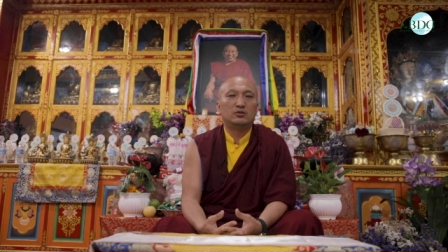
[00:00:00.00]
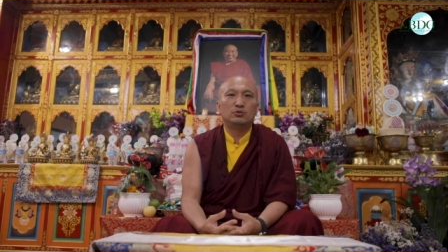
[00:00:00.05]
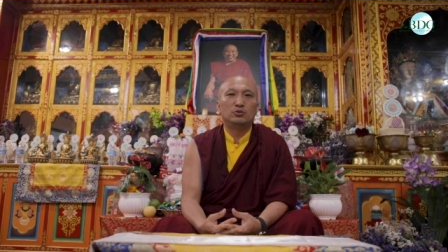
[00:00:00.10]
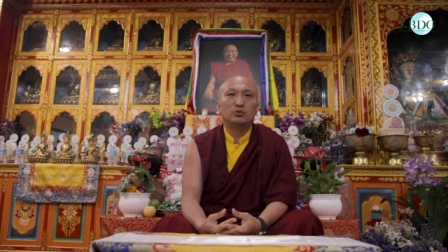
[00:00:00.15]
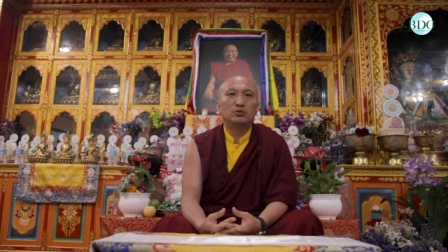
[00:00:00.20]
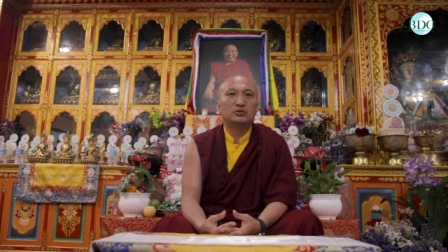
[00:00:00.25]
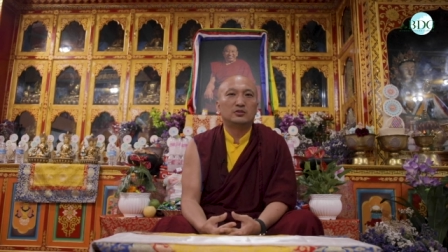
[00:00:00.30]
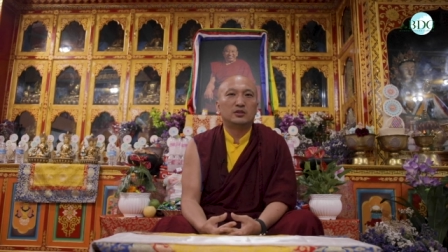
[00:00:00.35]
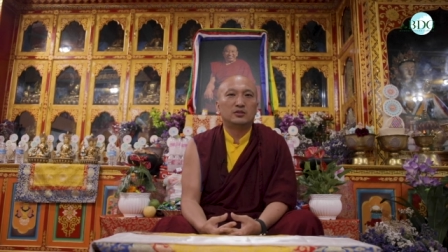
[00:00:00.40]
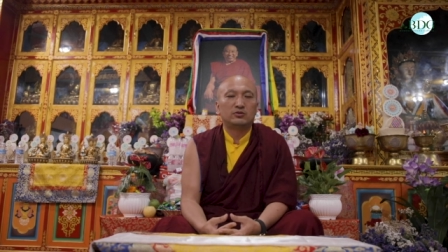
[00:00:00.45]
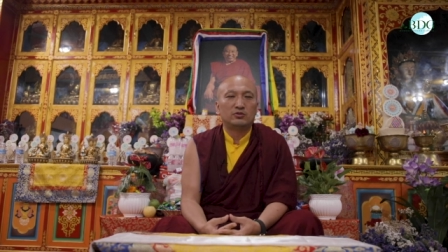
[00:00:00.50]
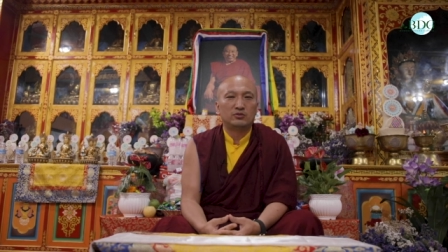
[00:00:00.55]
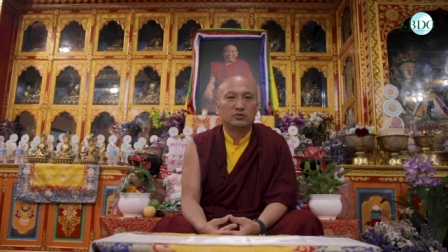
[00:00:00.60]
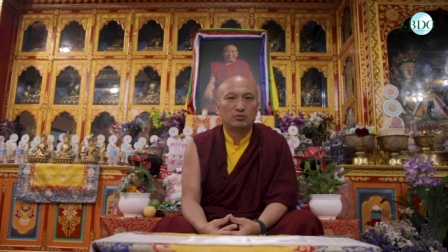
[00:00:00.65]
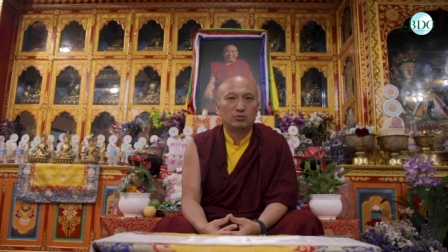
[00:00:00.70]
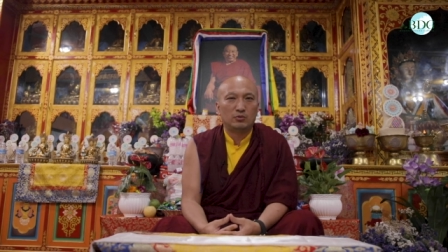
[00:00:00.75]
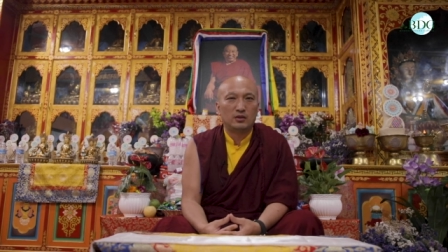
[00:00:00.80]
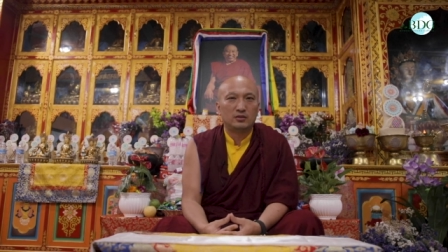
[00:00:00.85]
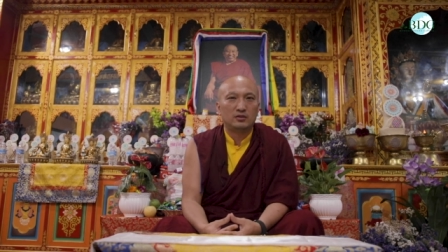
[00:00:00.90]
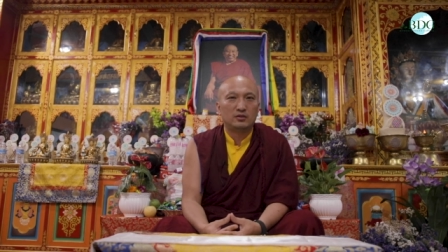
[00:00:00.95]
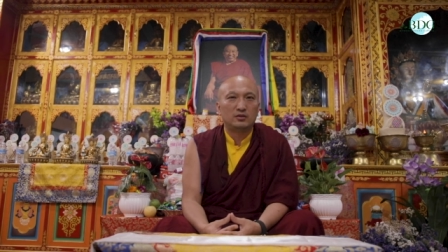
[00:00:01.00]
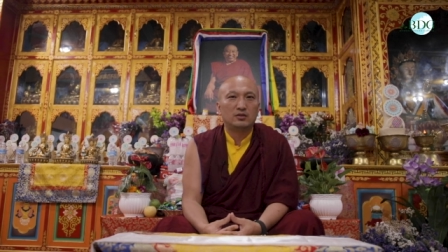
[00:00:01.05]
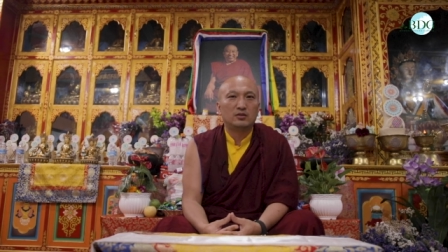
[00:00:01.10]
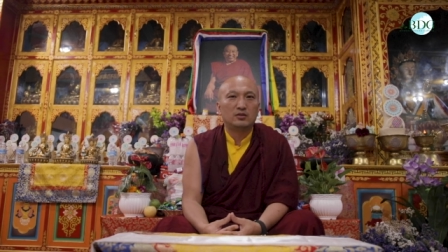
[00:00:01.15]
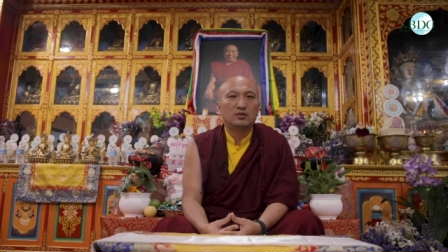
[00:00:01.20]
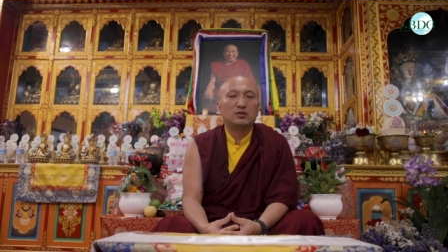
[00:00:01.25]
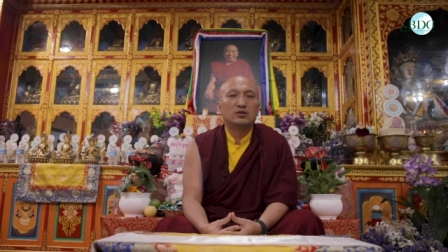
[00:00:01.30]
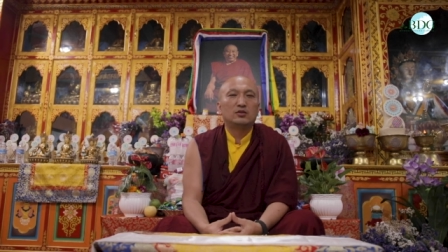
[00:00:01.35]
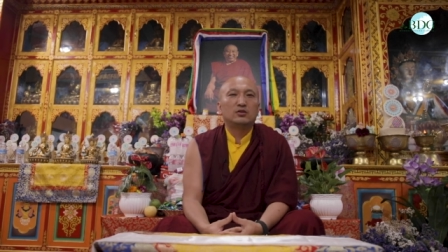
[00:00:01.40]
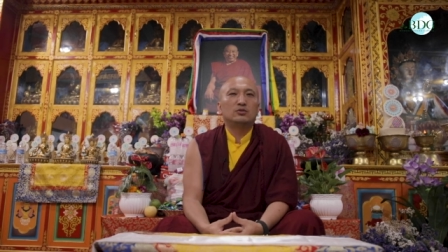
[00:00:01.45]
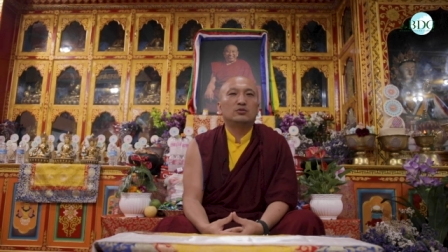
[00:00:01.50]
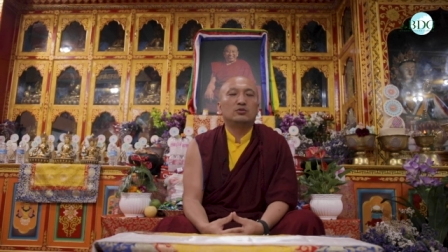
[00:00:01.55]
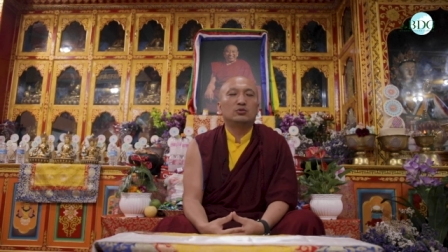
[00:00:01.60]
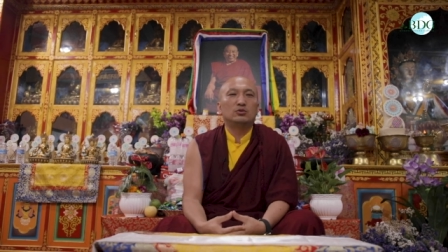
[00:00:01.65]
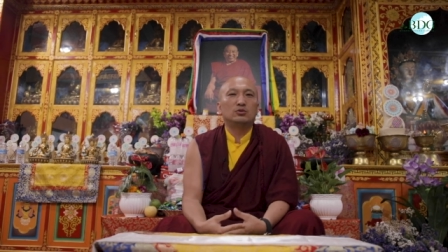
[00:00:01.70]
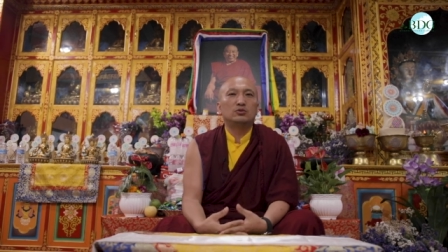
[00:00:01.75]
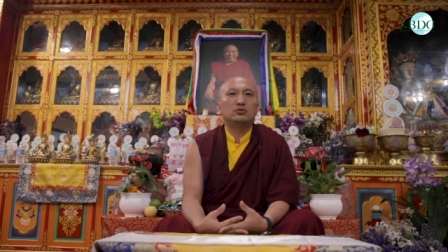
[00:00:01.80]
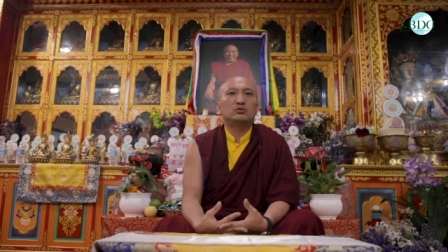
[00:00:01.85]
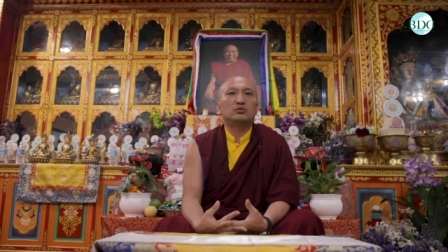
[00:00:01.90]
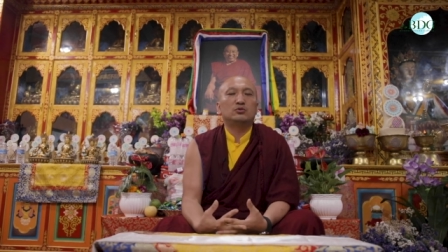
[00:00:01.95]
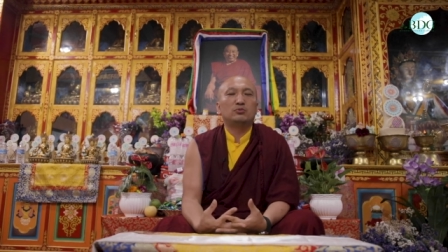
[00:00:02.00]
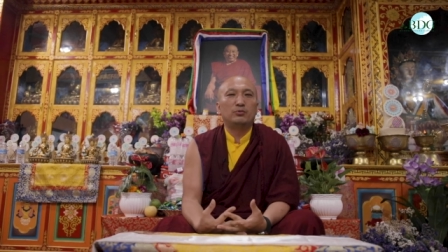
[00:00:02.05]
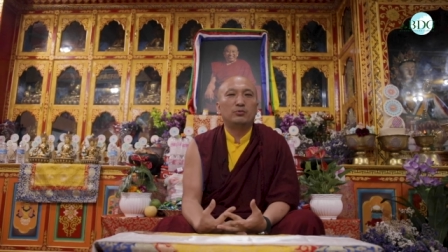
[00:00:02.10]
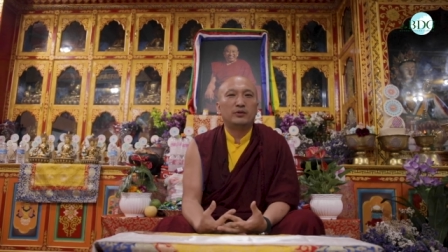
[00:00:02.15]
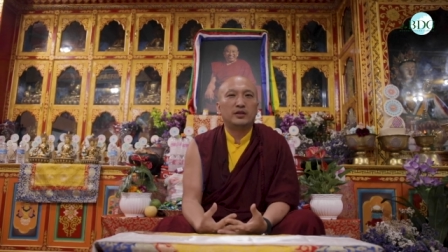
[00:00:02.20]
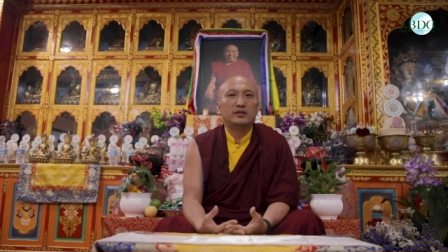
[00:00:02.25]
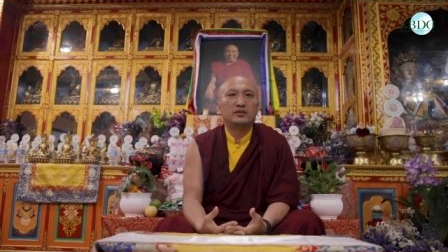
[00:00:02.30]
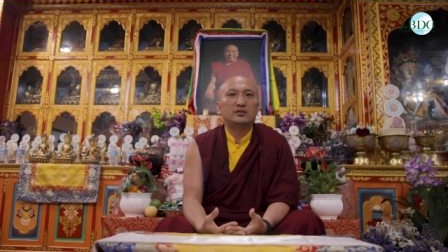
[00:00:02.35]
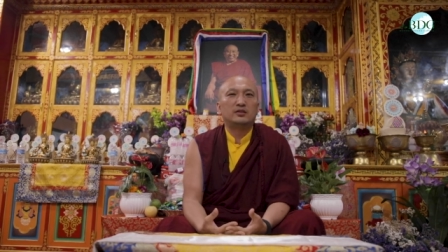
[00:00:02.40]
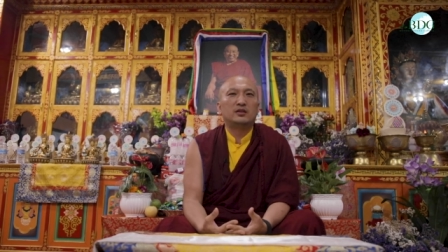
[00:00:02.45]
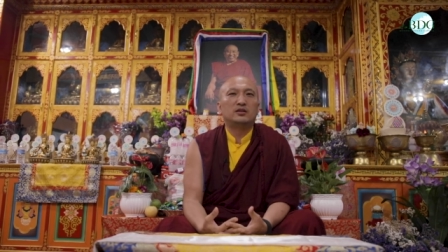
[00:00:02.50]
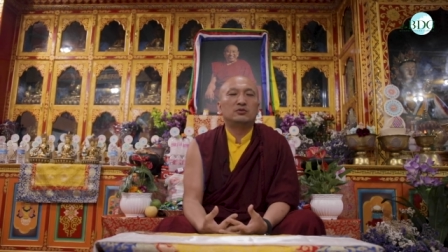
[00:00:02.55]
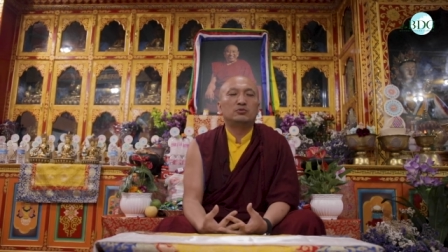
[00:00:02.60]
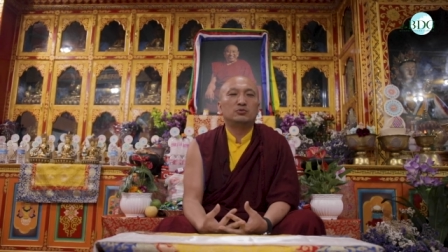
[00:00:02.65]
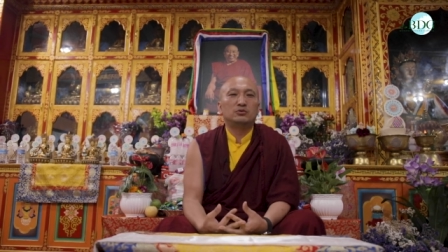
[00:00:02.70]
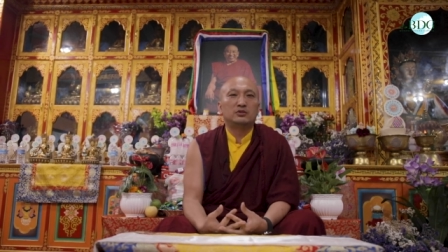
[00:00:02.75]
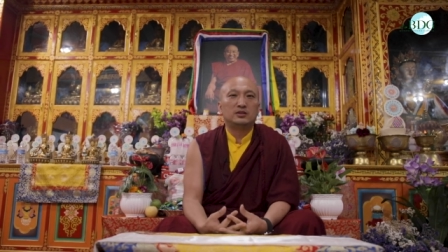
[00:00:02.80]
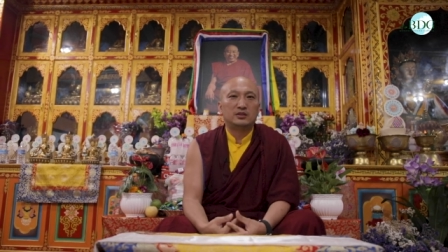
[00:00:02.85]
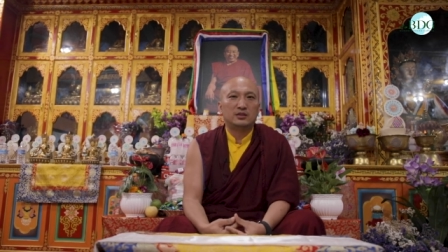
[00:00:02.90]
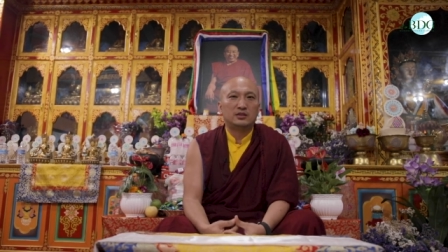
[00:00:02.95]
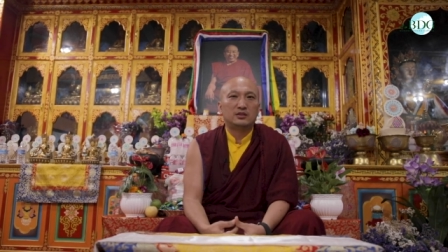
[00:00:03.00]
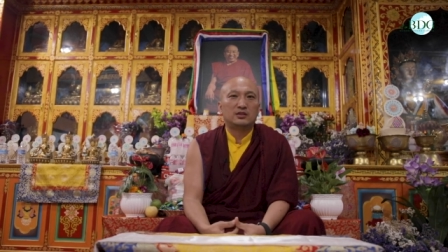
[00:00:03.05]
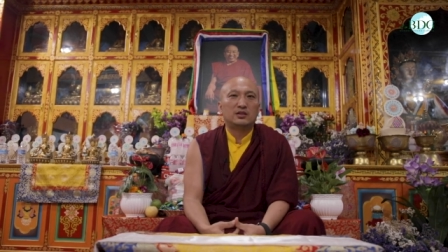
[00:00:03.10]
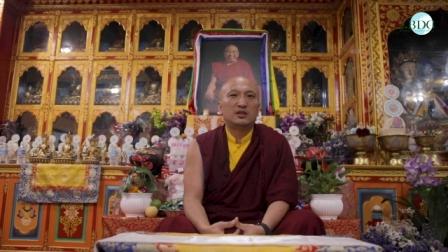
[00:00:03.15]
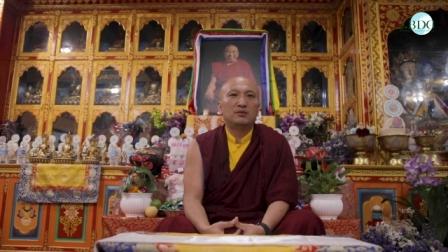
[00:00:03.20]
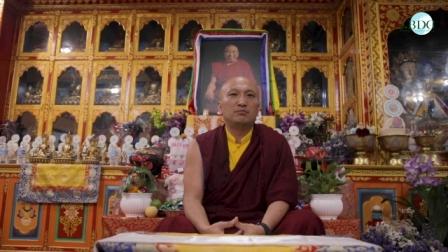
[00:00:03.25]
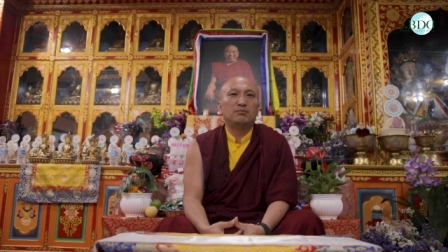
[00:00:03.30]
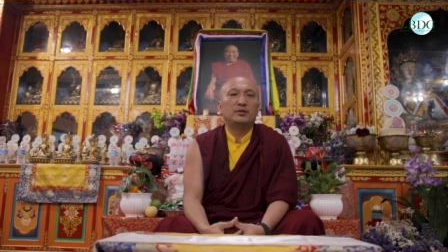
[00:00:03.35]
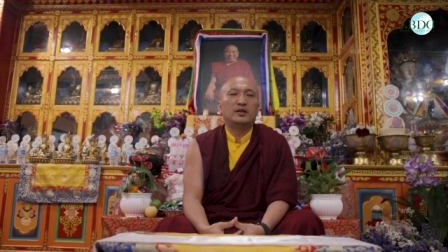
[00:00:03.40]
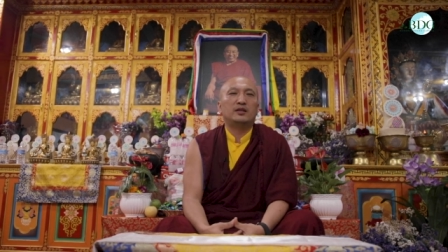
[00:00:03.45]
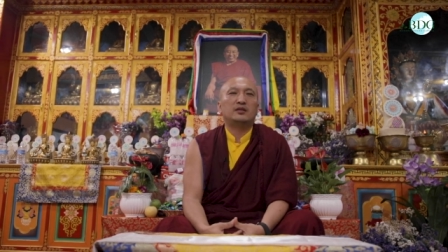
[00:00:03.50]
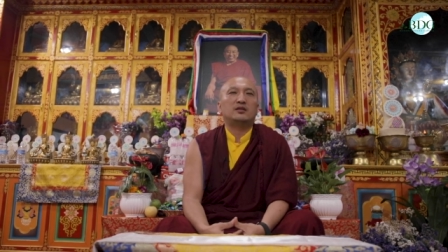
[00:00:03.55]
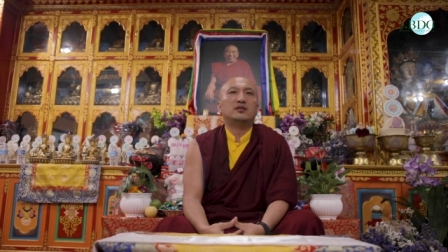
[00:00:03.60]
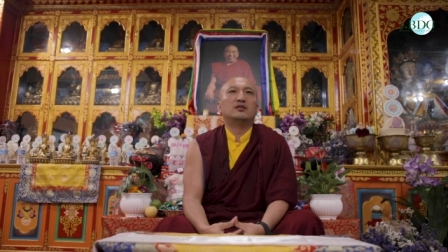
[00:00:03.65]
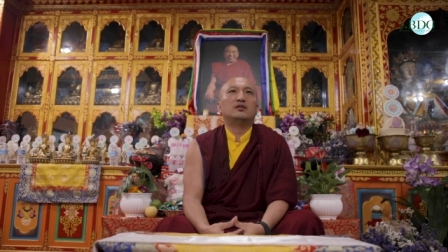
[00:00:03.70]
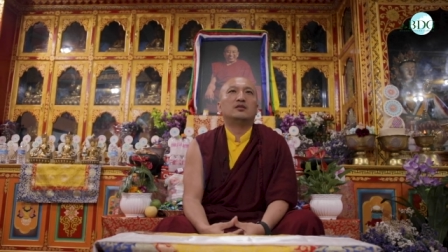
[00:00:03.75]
Those are not the one. Those who went and who didn't come back